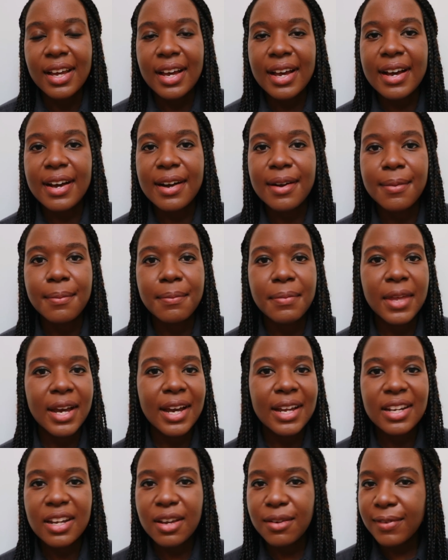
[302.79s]

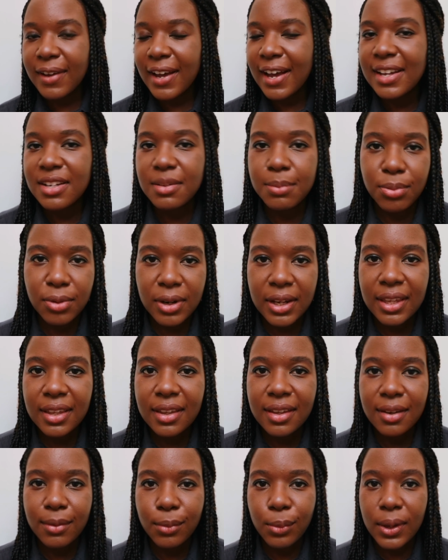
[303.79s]
I never had a
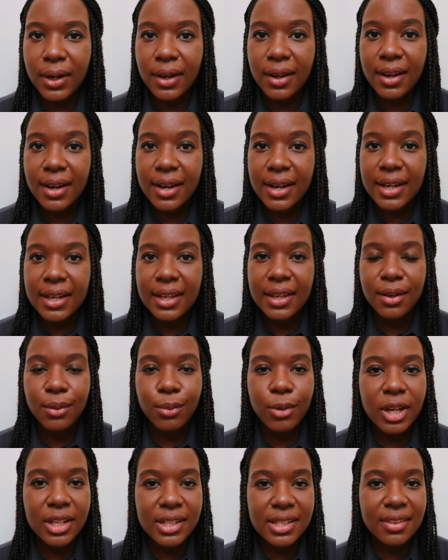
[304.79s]
break when I
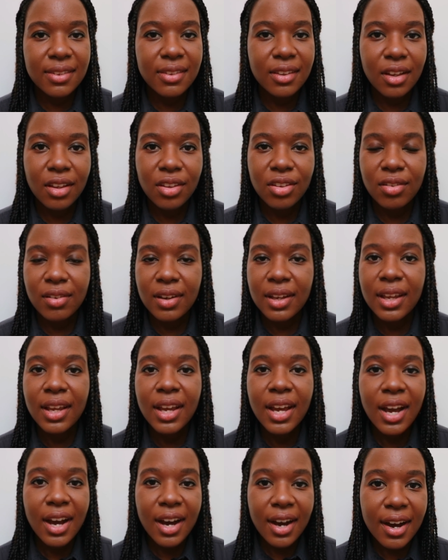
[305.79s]
worked in surgery,
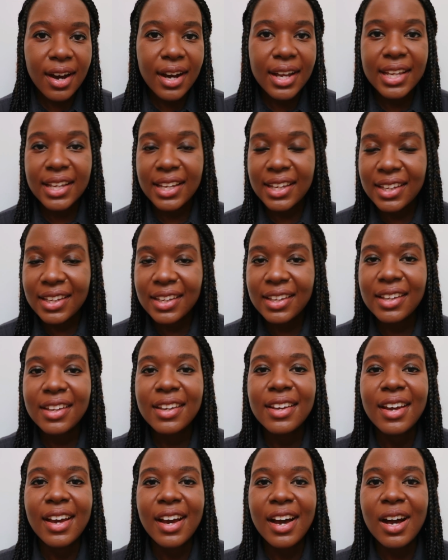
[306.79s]

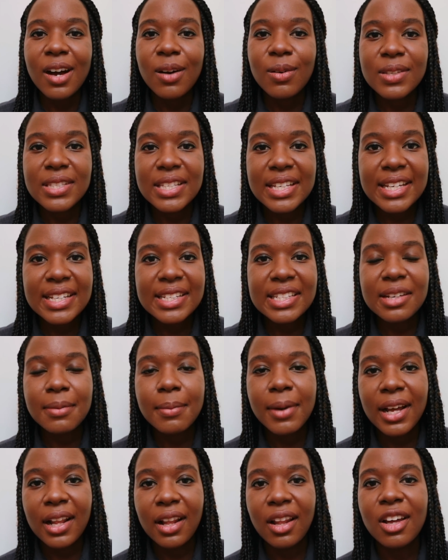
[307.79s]
i.e. I was eating
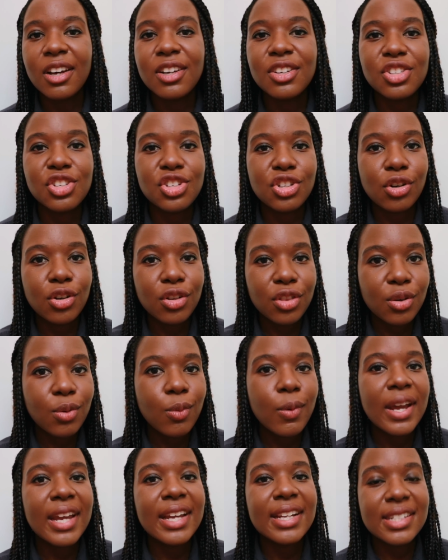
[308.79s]
my lunch on the
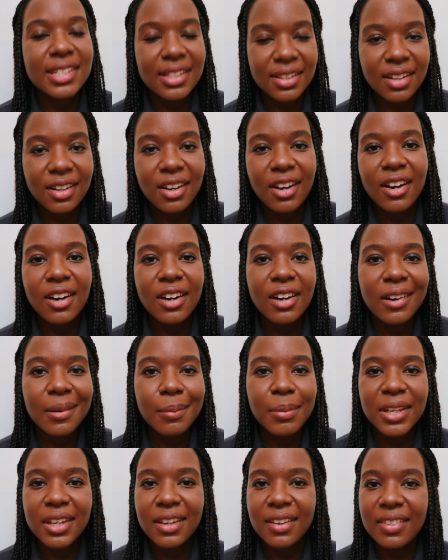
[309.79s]
way to the car
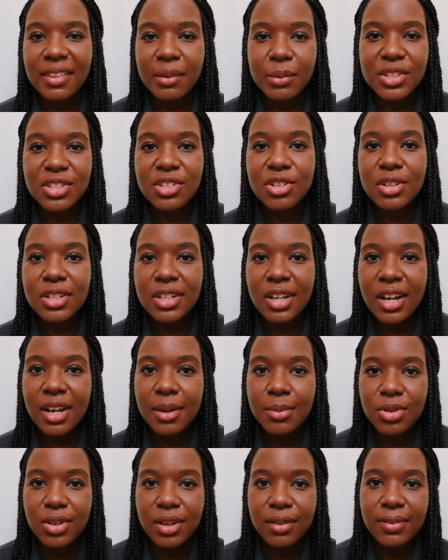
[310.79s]
because there was no
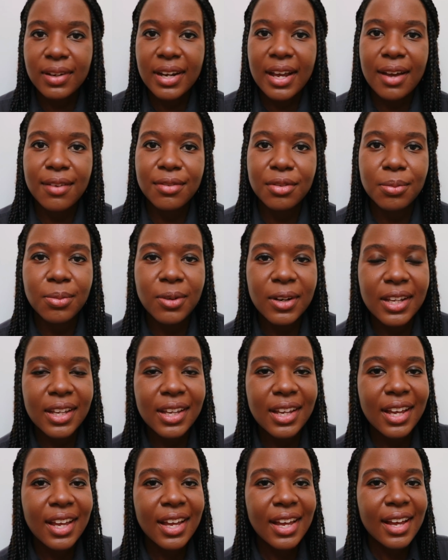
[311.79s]
time to even have a
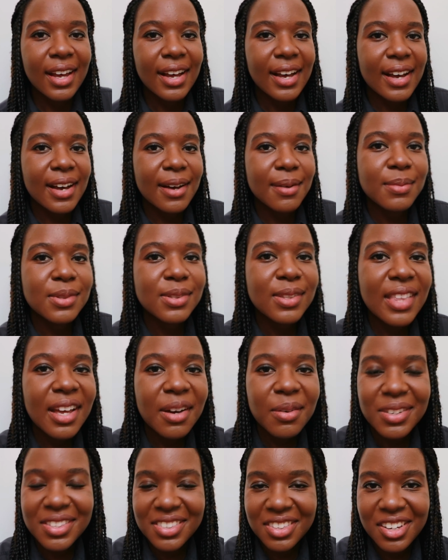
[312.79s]
break. So
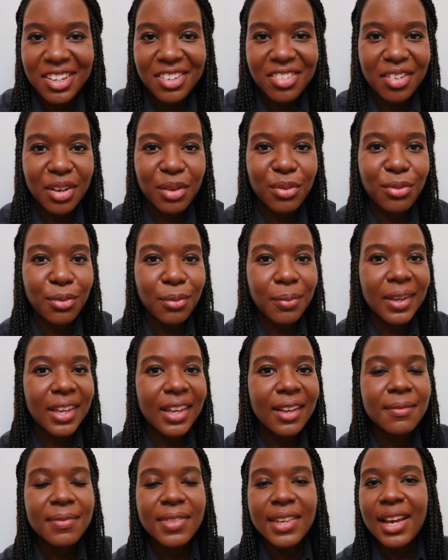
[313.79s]
that was surgery for
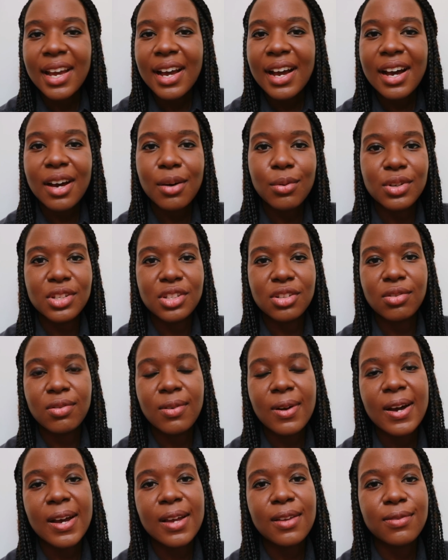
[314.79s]
me. I would
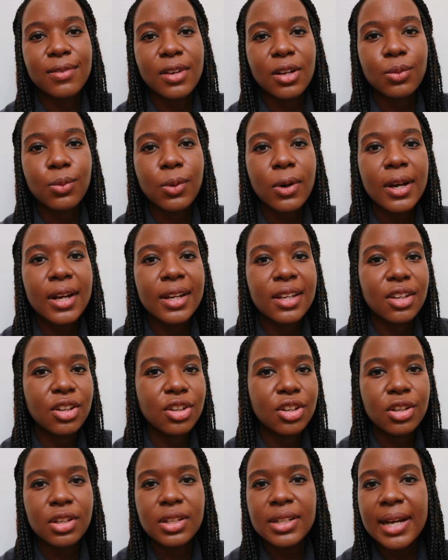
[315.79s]
arrive at work a
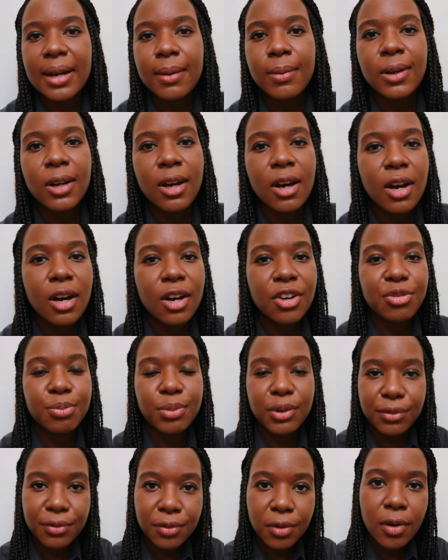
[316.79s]
good hour and a half
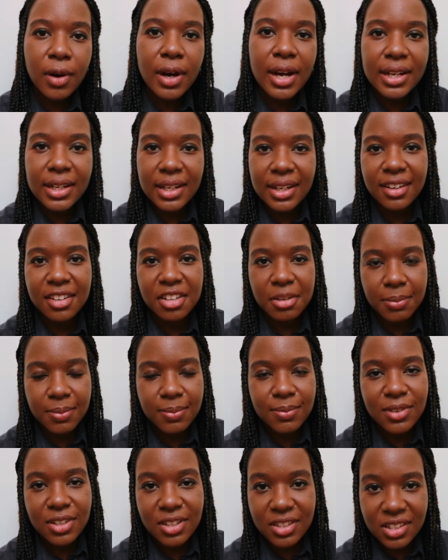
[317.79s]
before I needed
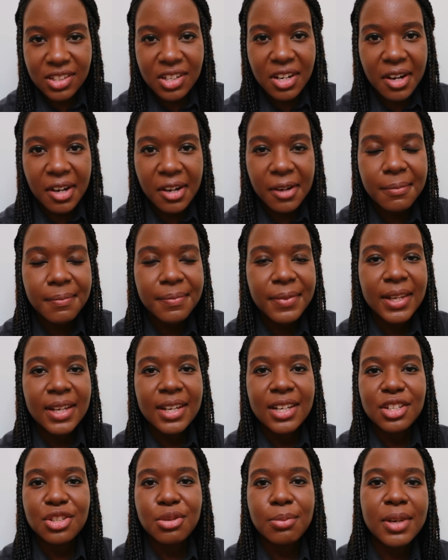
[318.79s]
to start,
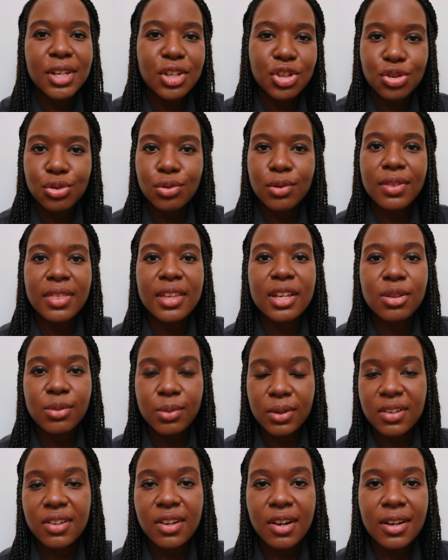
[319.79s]
to make sure things
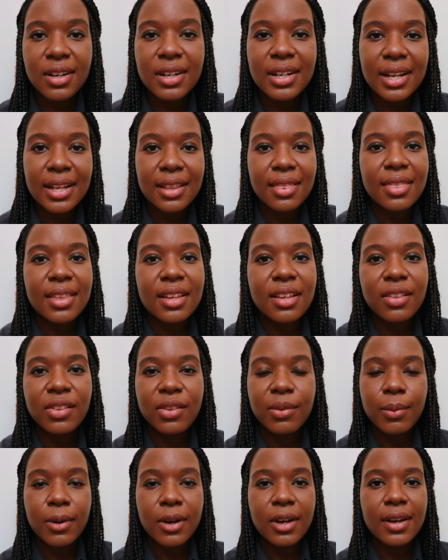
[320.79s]
were done and
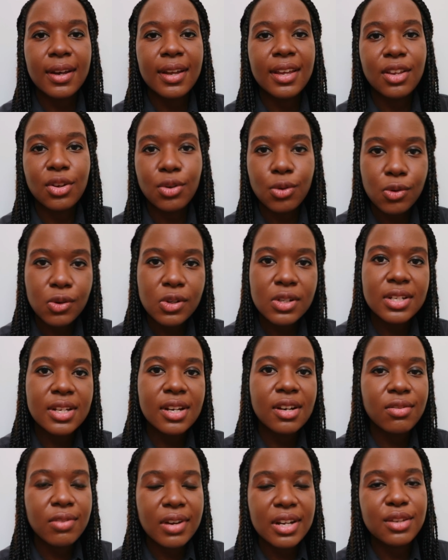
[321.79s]
things were in
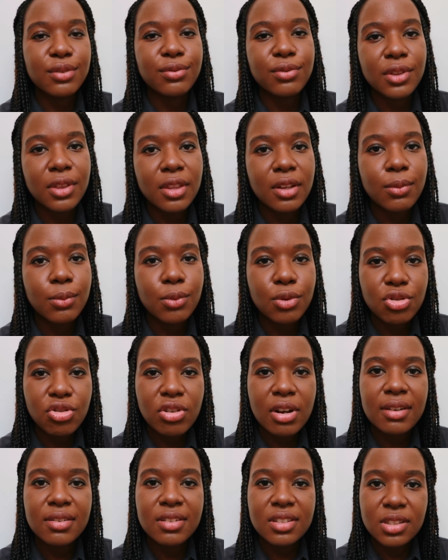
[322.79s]
order, ready for the ward
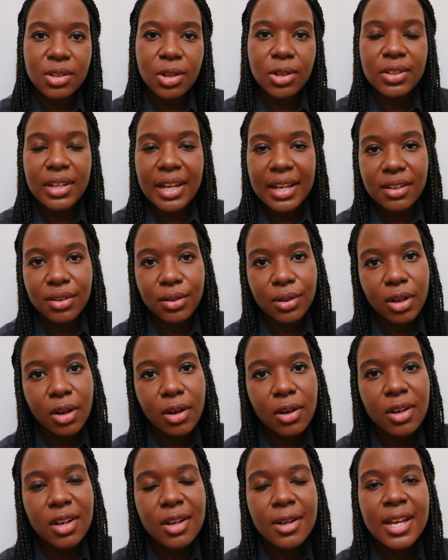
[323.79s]
round to start at 8
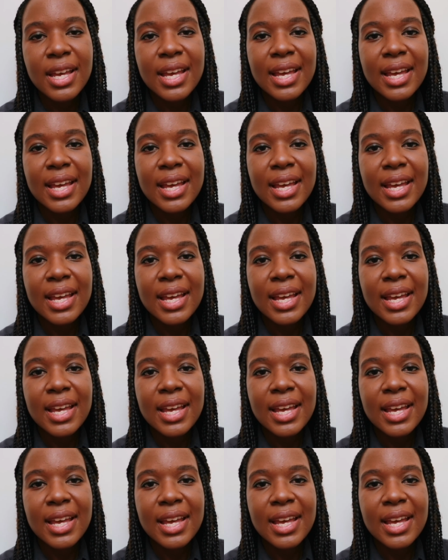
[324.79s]
o'clock.